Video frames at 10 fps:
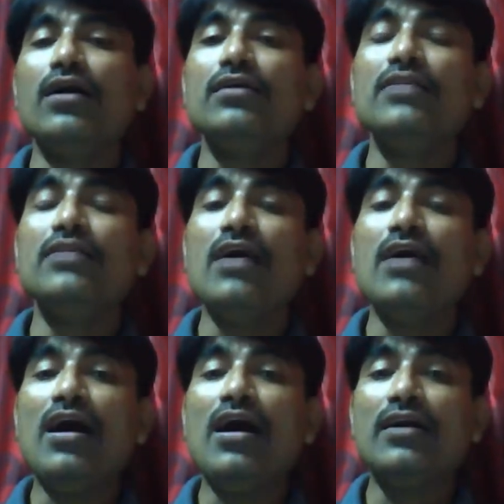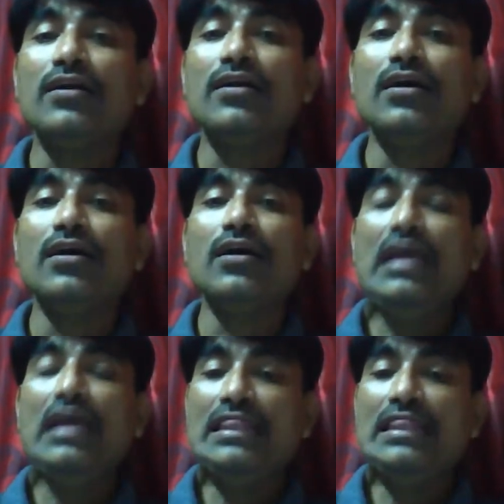they are
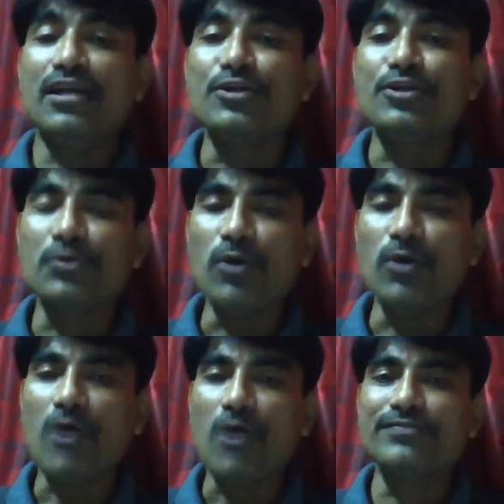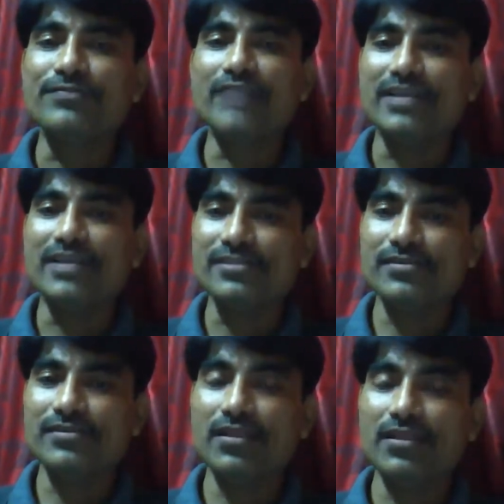in the control of tense,
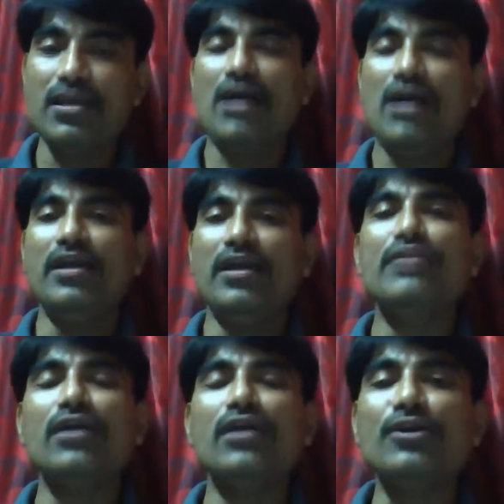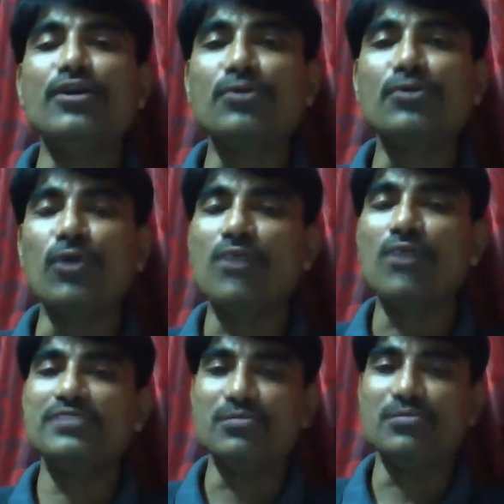they are in the control of
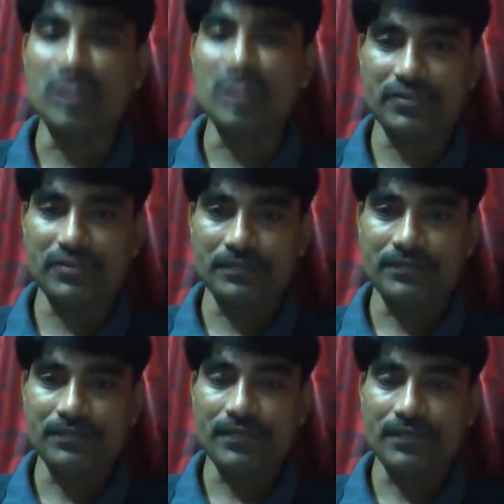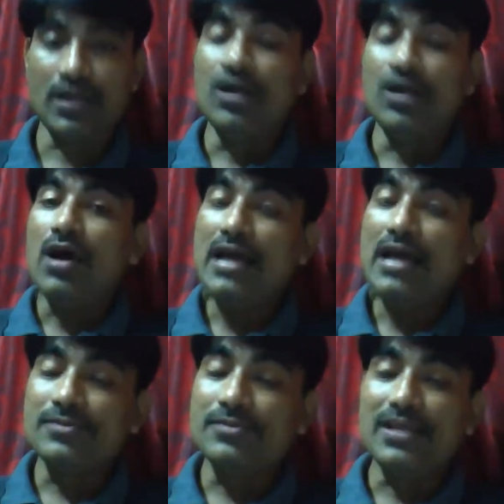subject,
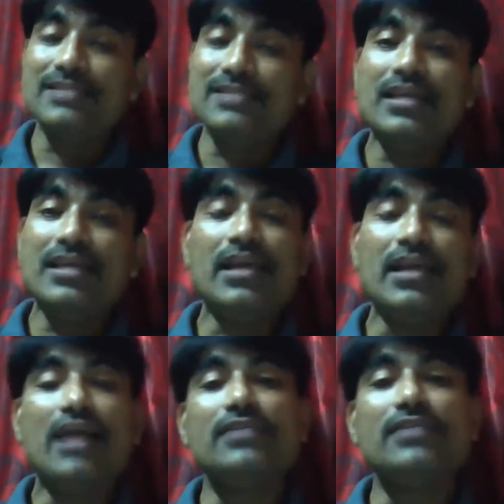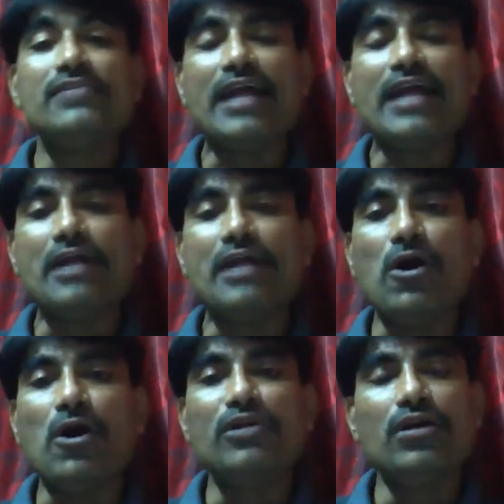as well as they can stand
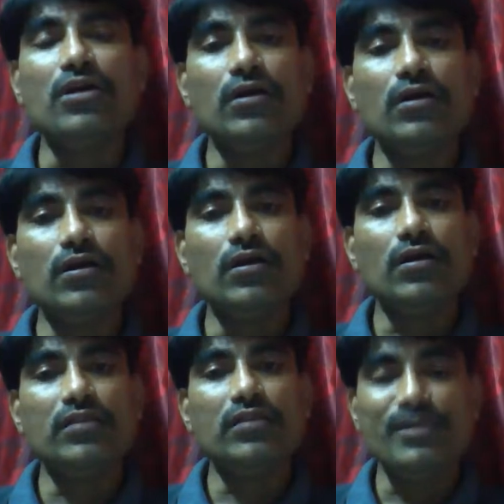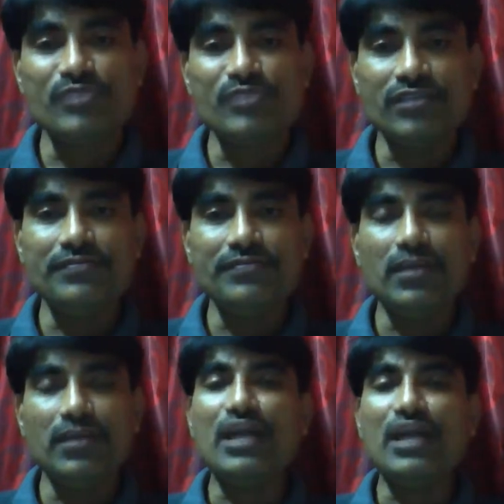on themselves.
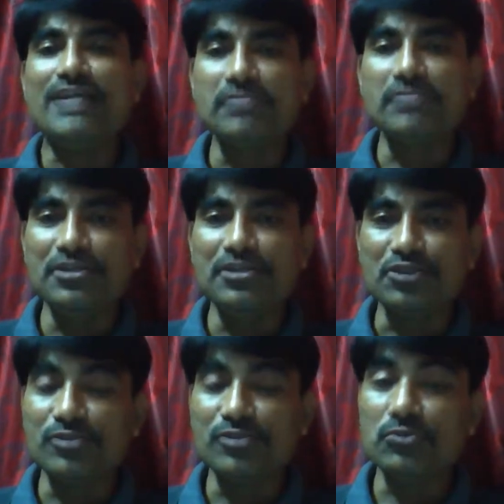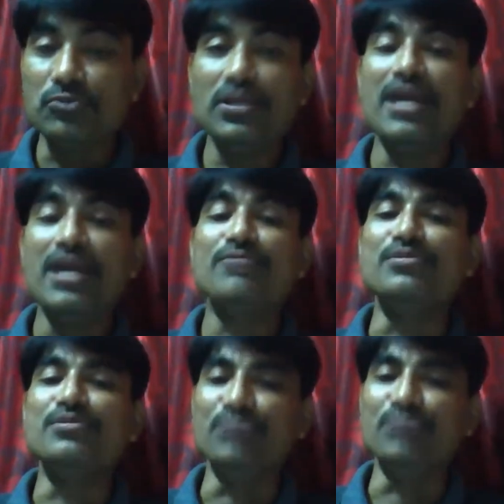In isolation also they have
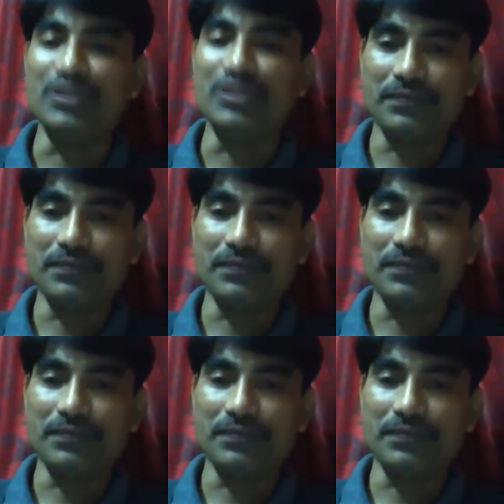some meaning.